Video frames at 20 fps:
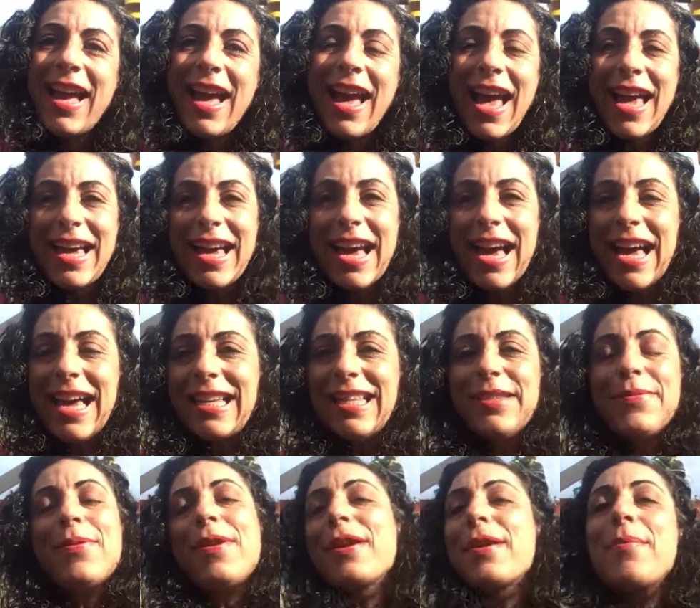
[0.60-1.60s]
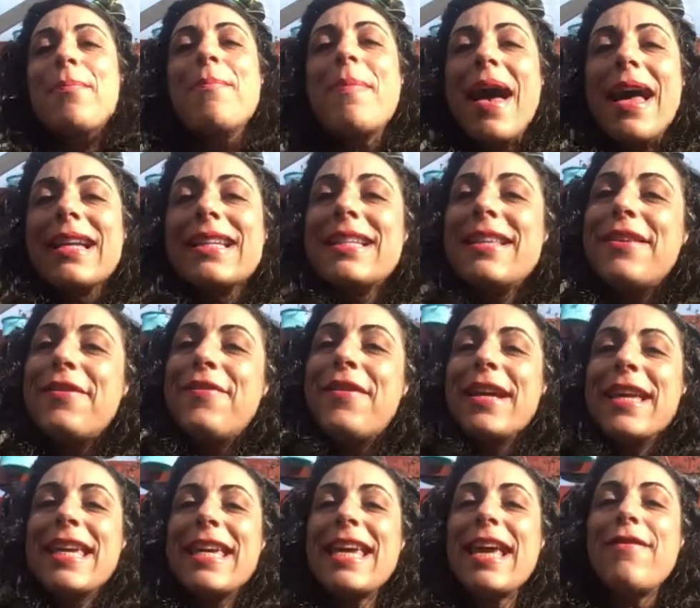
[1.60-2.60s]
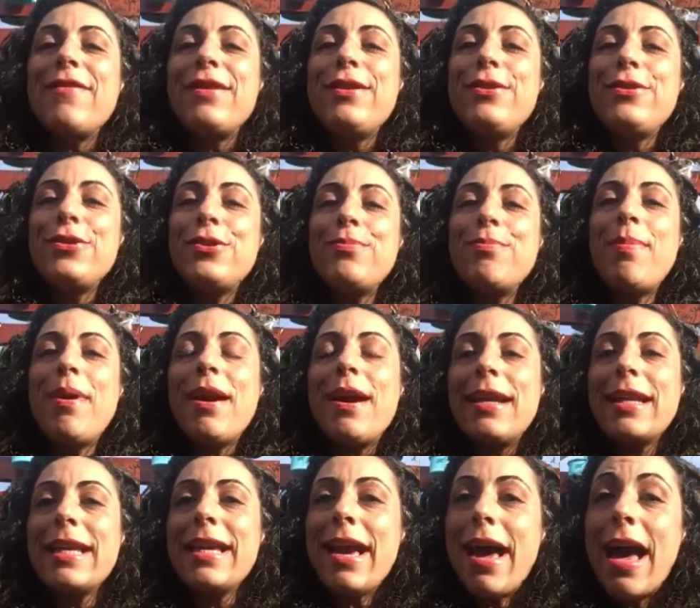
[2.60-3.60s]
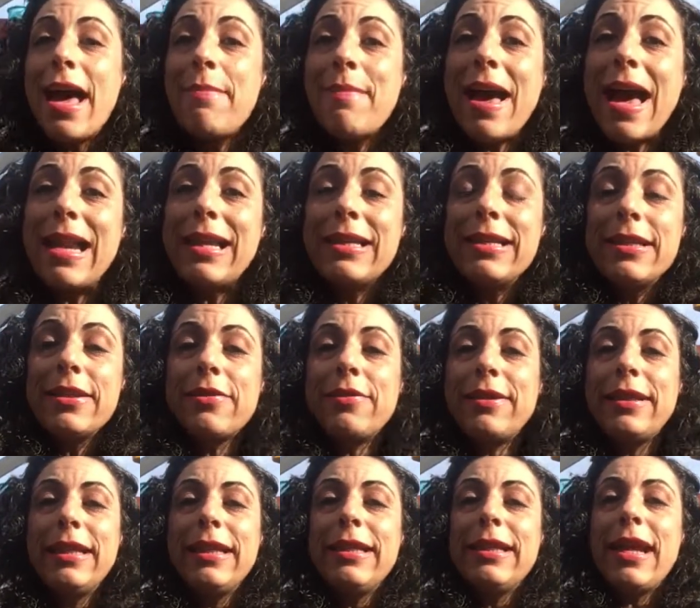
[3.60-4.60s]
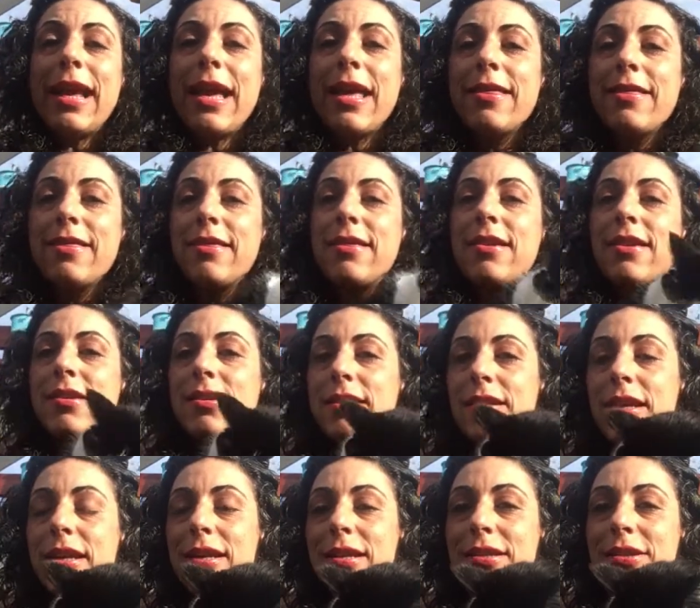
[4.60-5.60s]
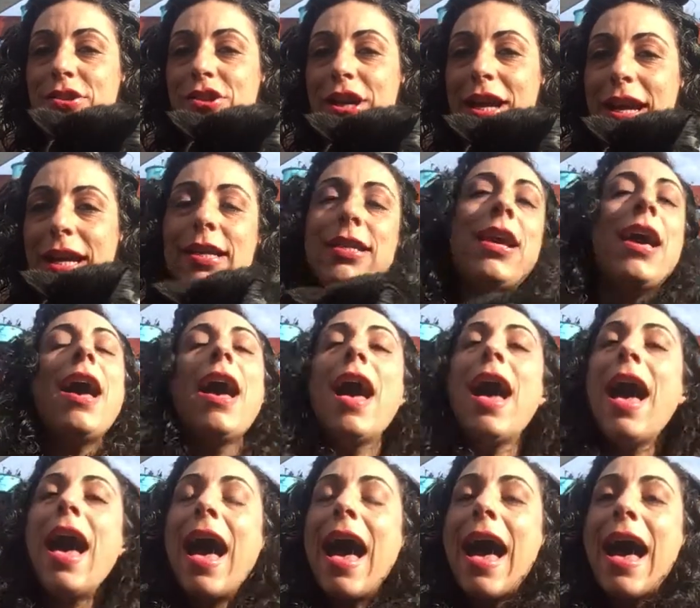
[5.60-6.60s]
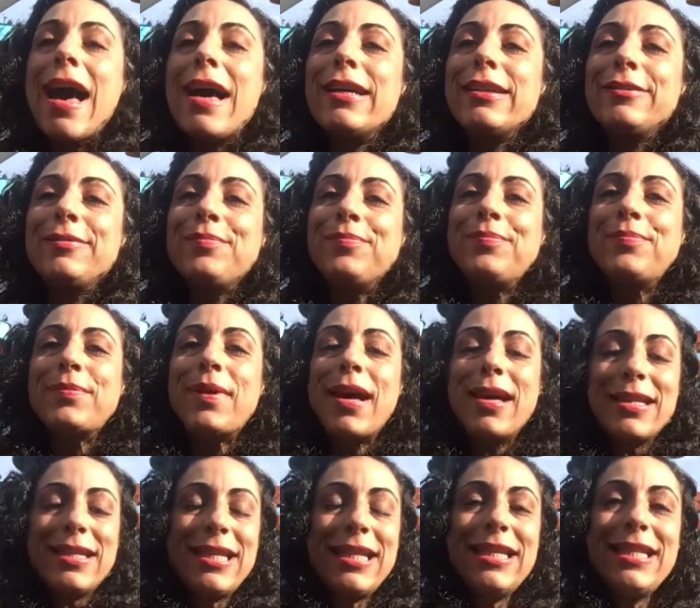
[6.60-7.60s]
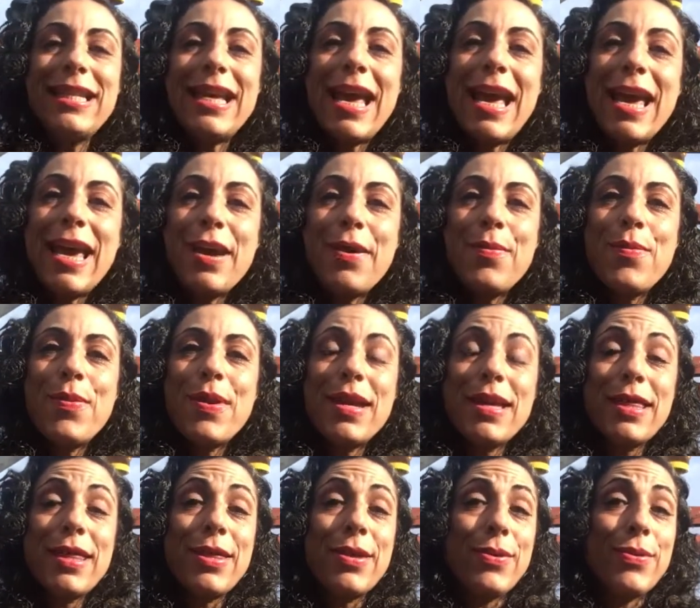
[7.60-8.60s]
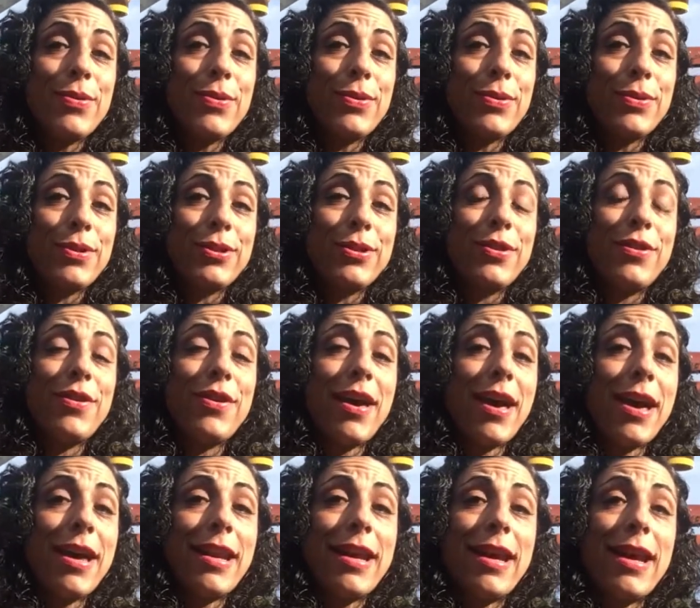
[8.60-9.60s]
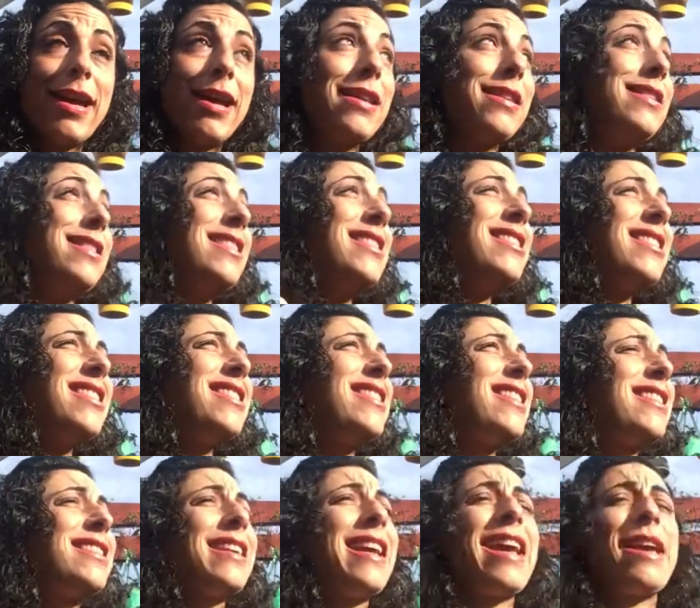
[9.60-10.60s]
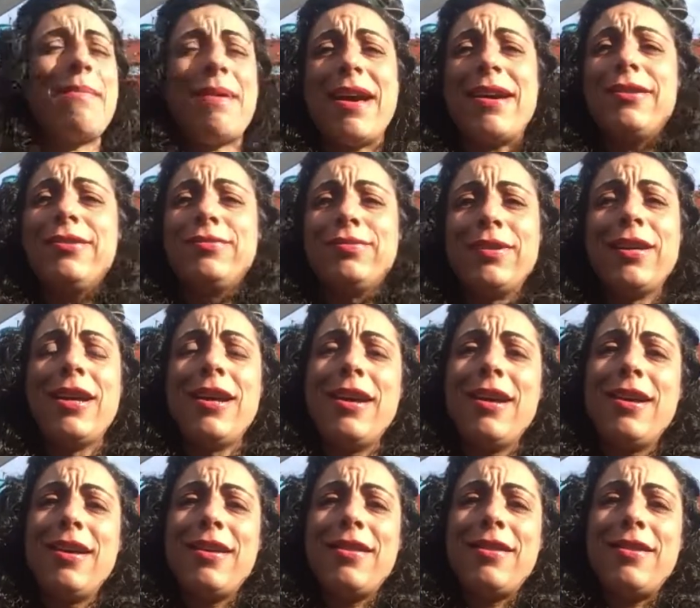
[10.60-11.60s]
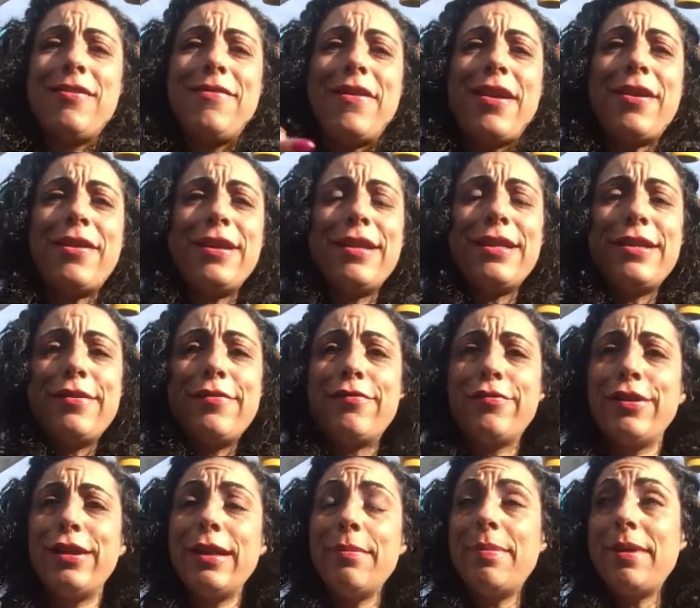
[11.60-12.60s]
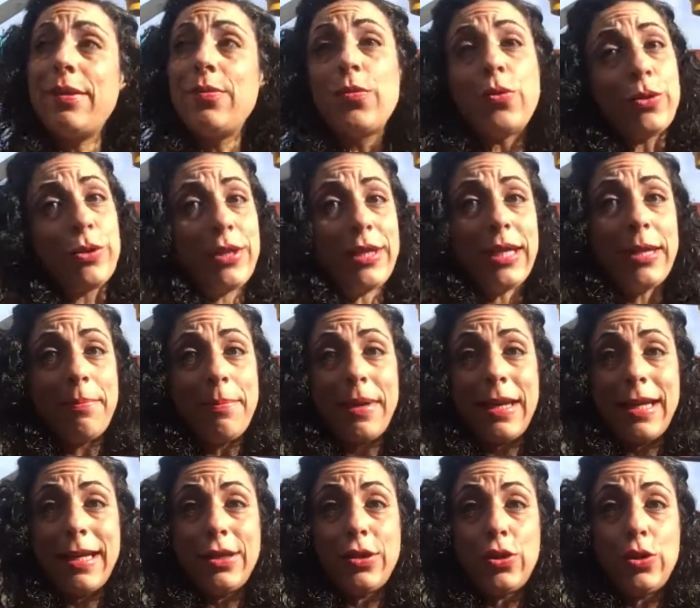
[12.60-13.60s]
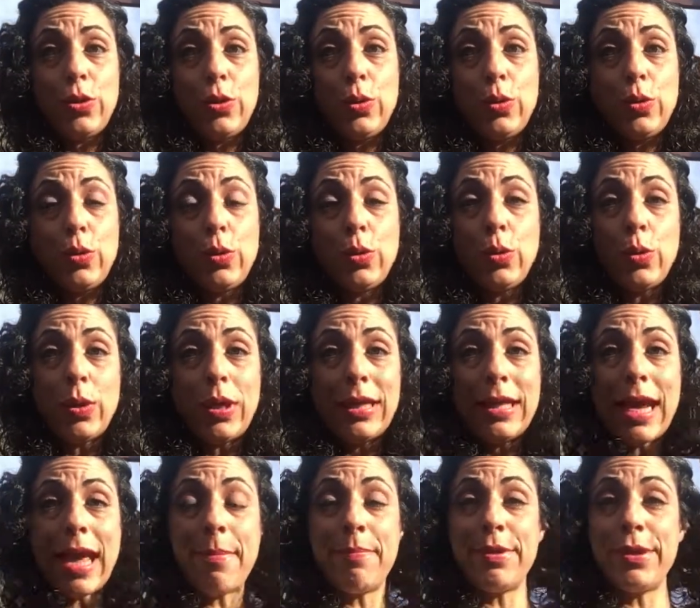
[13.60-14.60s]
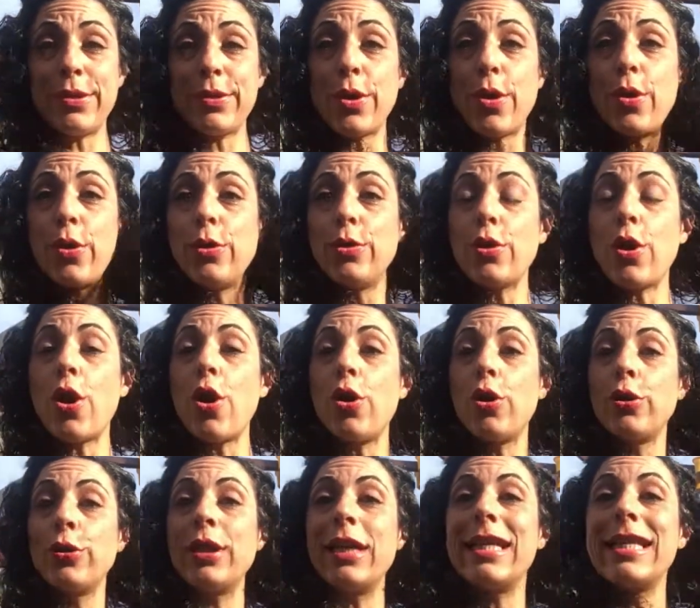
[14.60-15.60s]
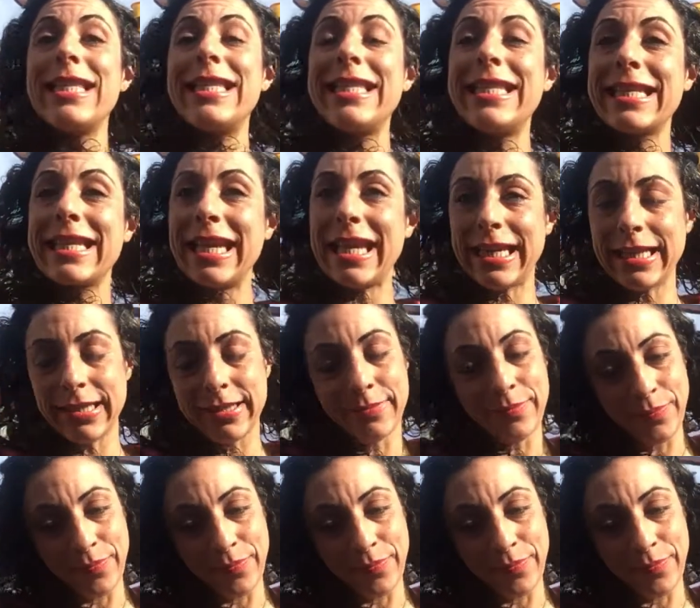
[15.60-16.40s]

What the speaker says: Hi guys, welcome back to the Funky Evolution Party. I'm Alice Green and this is Jade. Today we thought that since the sun came out, the fairies have really been wanting me to do an episode on skin.